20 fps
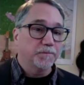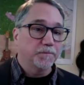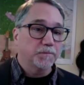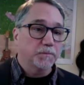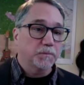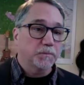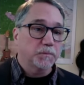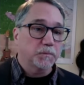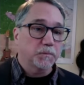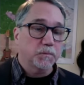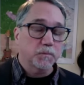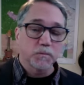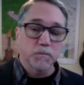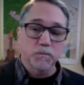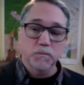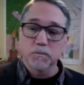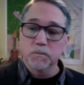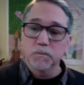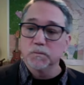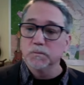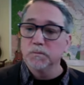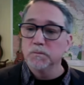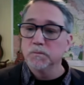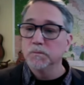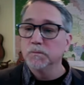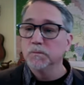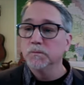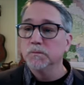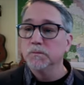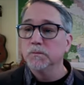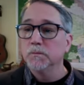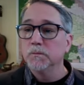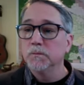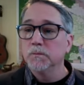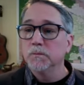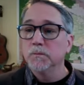Nothing is said.